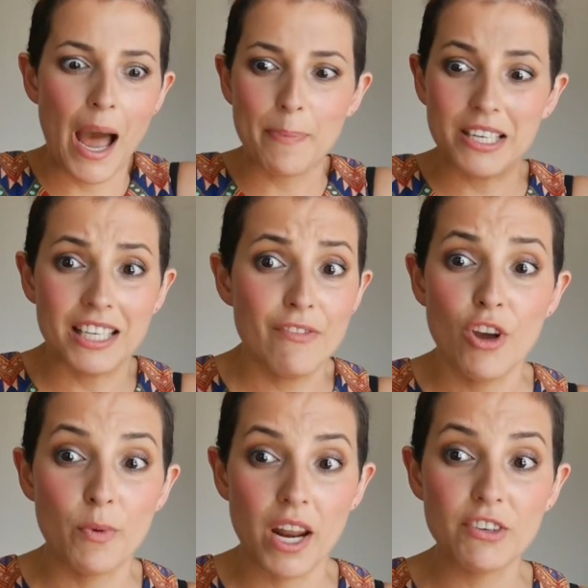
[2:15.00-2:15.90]
happy to give
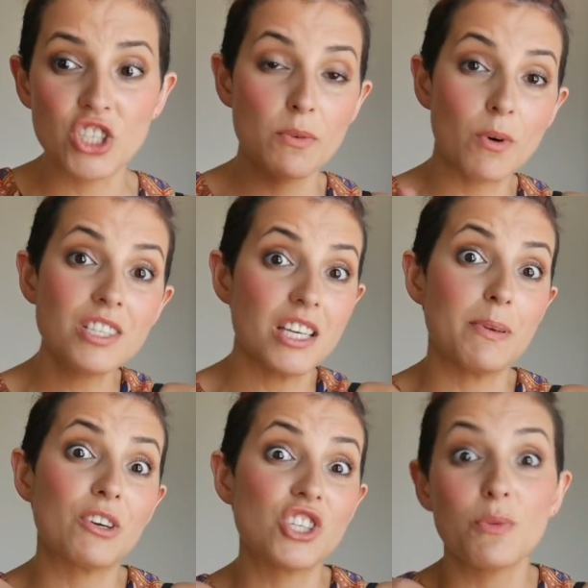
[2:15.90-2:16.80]
her whatever she wanted
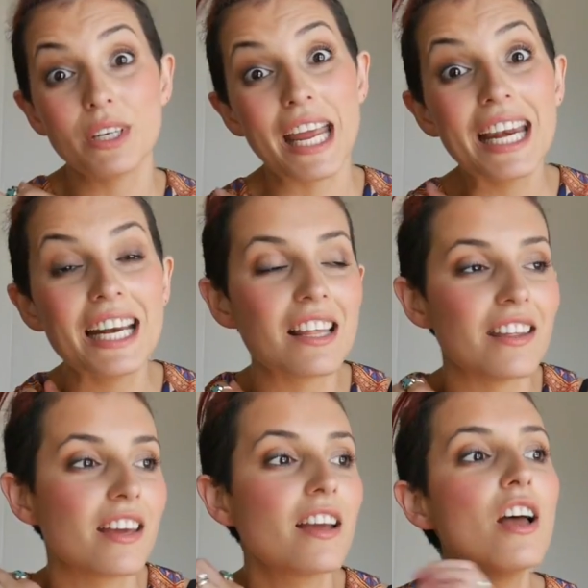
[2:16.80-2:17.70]
because she wouldn't eat
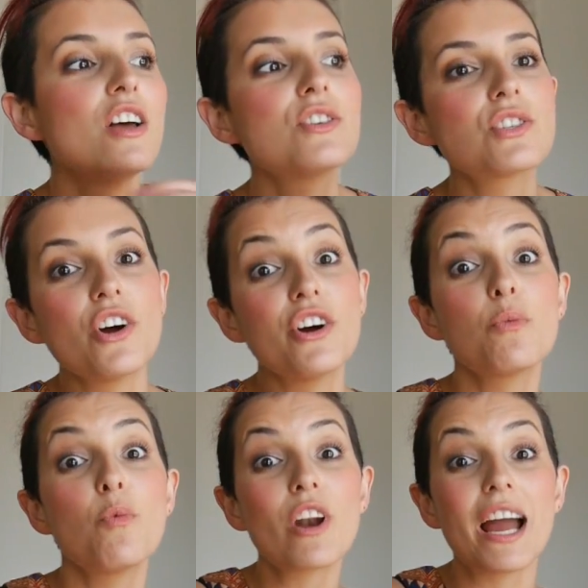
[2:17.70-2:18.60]
anything.
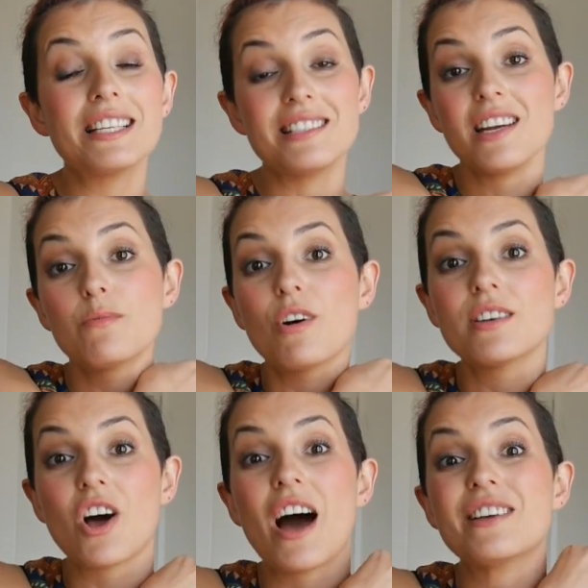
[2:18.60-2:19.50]
So what I did
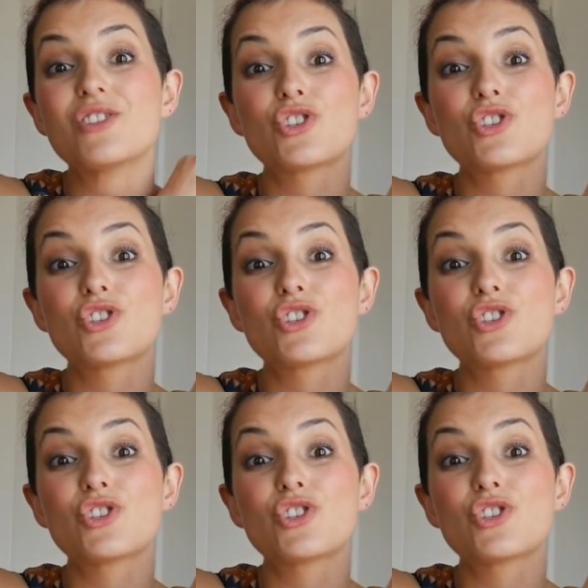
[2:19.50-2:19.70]
was I